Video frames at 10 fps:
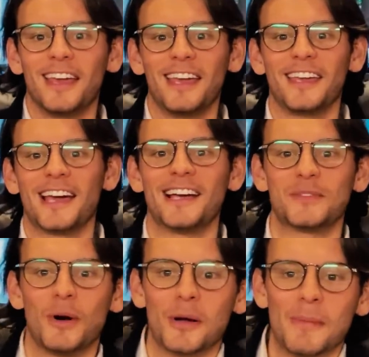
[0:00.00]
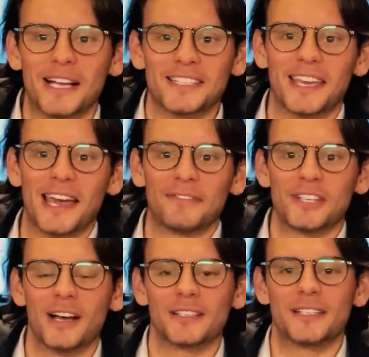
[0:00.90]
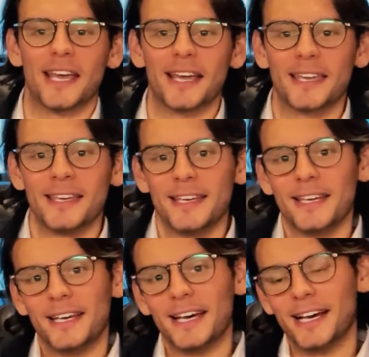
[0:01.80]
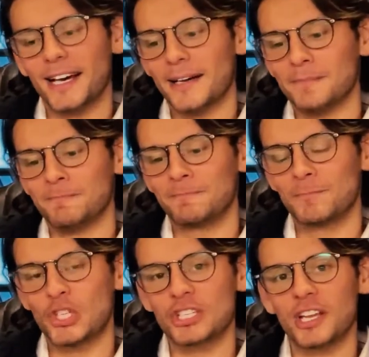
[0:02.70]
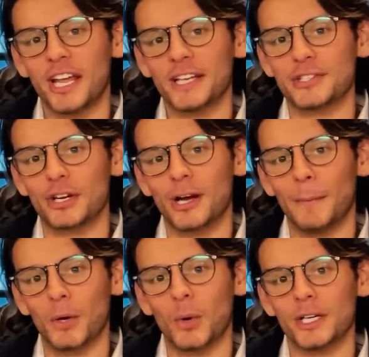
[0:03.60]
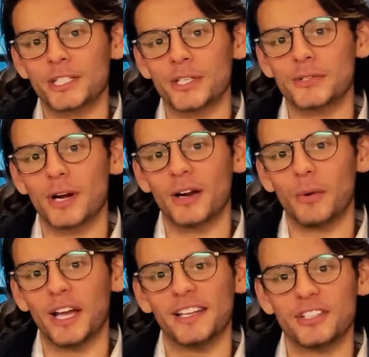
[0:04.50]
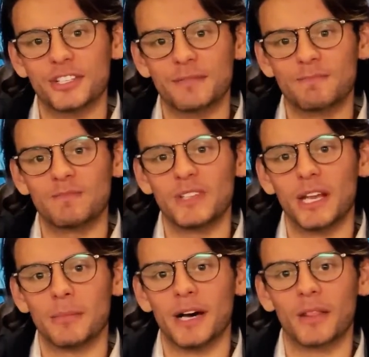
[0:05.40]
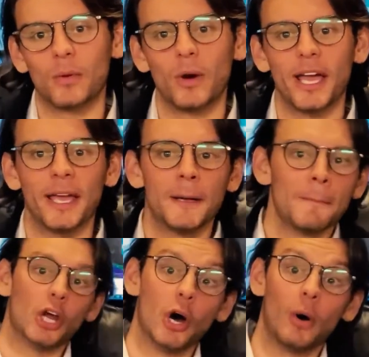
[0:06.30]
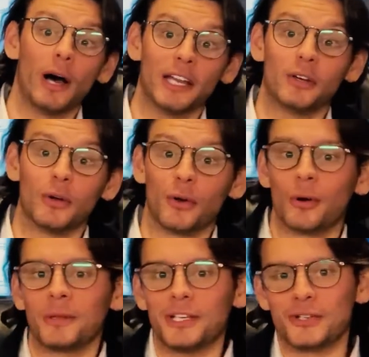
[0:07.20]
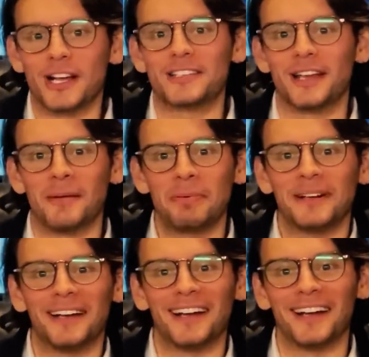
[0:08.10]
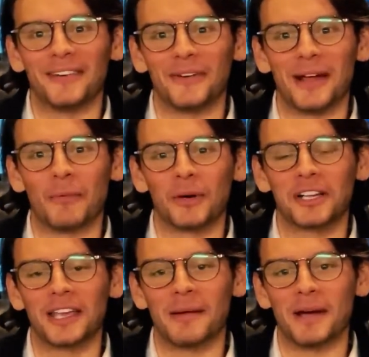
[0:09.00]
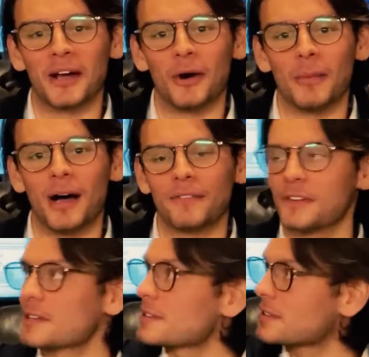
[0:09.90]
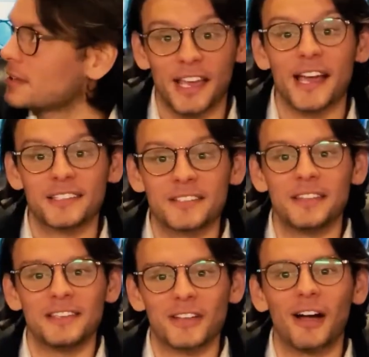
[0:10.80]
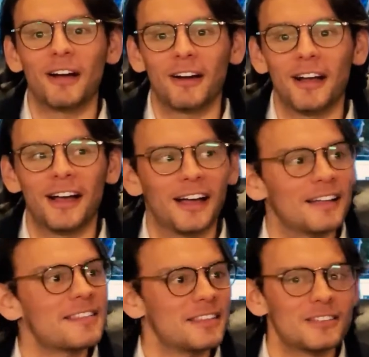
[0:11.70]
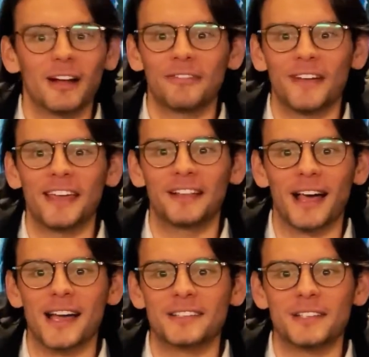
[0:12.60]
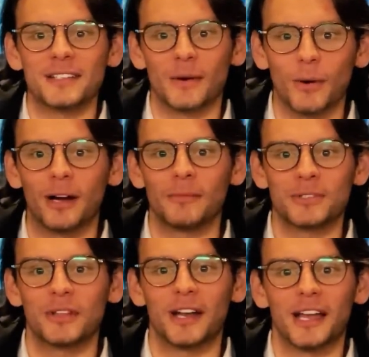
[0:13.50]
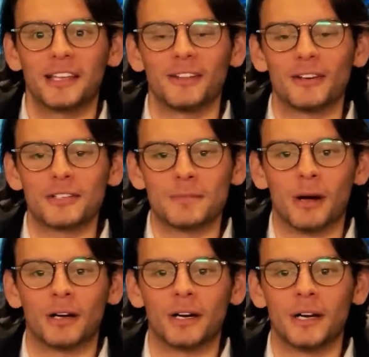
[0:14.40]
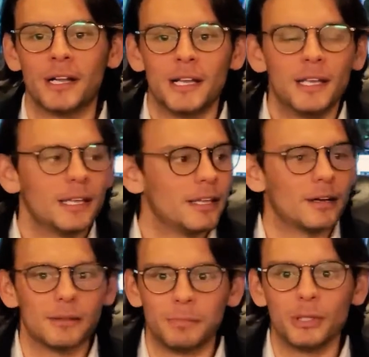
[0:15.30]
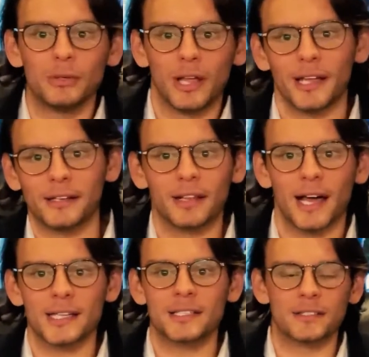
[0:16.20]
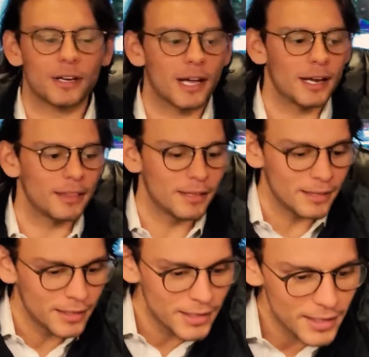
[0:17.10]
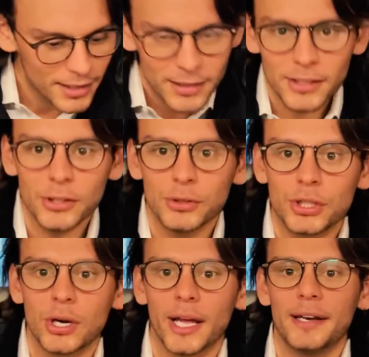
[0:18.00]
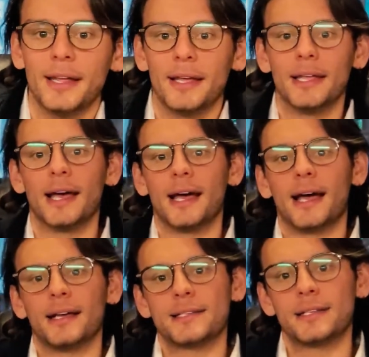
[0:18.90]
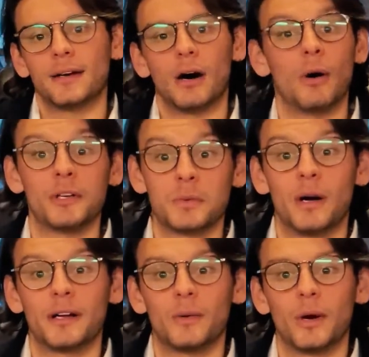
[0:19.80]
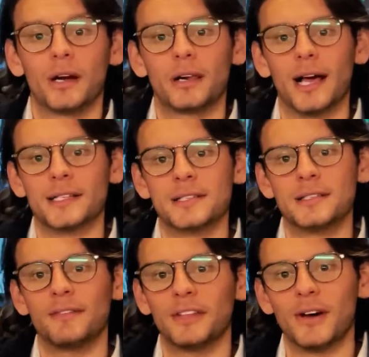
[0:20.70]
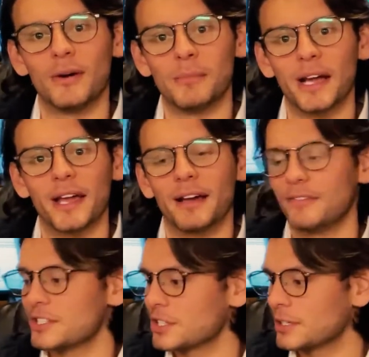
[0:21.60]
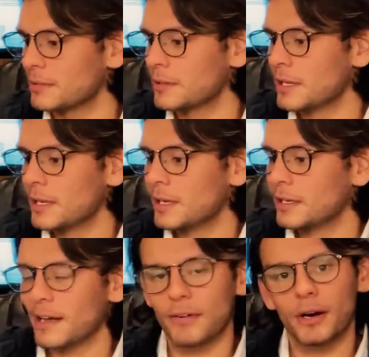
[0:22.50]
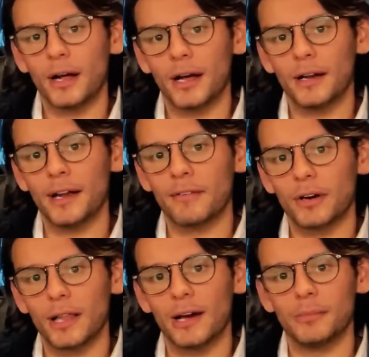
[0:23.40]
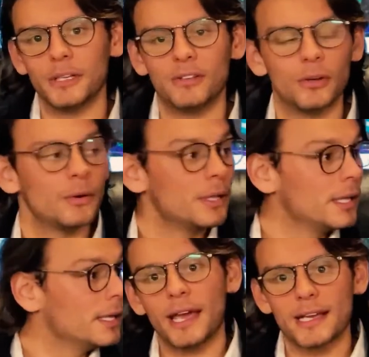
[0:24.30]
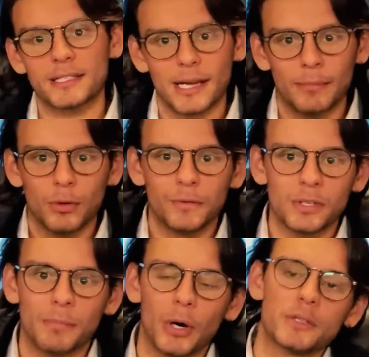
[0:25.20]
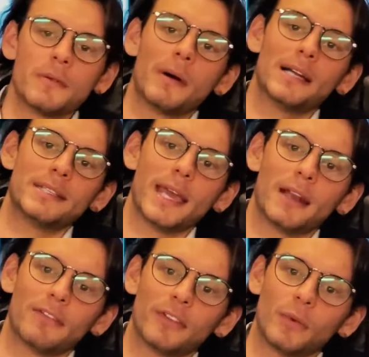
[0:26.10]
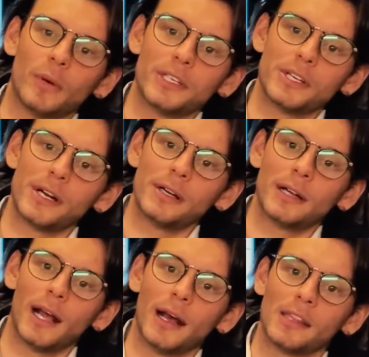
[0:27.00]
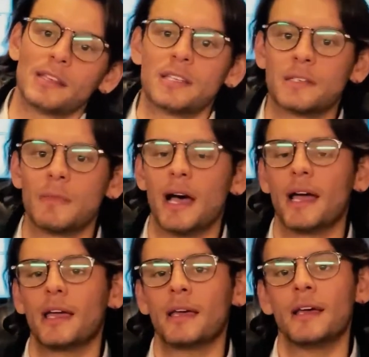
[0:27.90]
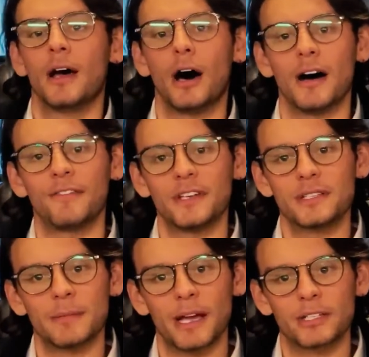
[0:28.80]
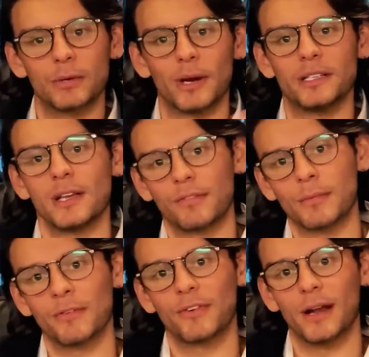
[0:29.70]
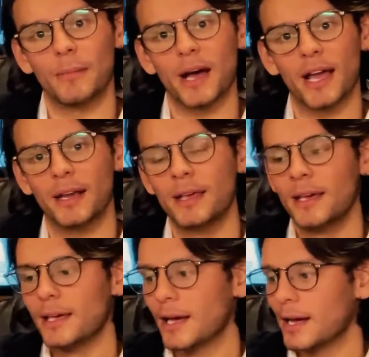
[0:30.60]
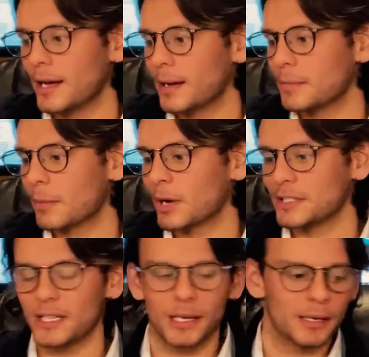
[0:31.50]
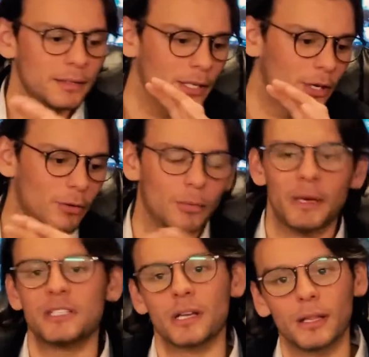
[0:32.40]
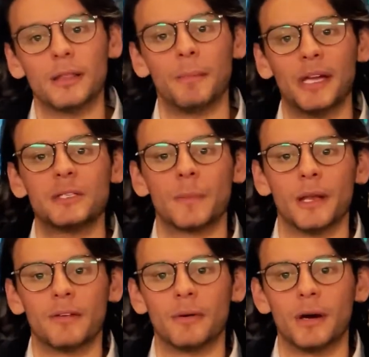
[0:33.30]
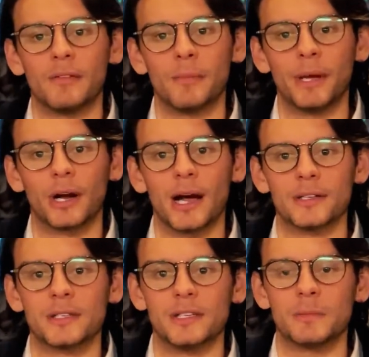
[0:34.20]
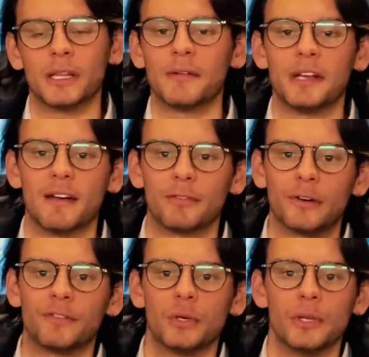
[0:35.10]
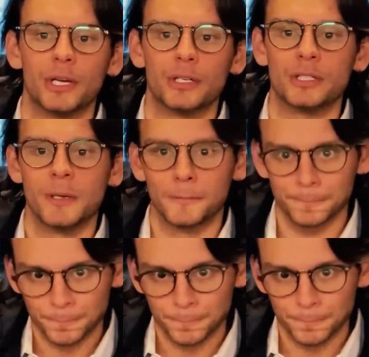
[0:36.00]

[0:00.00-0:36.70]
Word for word: Hey guys, welcome back to Gav Talks Tech. Um, just gonna answer a couple questions right away, just get them out of the way. No, I don't normally dress up uh, when I'm working at my home office. Yes, these are, uh, these are fake glasses. I wear them so that I can look smarter. You know, the blue light glasses are kind of the, the new trend. Uh, so always wanted to wear glasses even though my uh, vision Never, uh, never allowed me to. Yes, I moved to Bozeman, Montana for the winter. Uh, this is my office. I'm actually renting from a friend of mine. Um, I'm renting, you know, basically the basement of a, of a bigger house that he's been living at for a few years.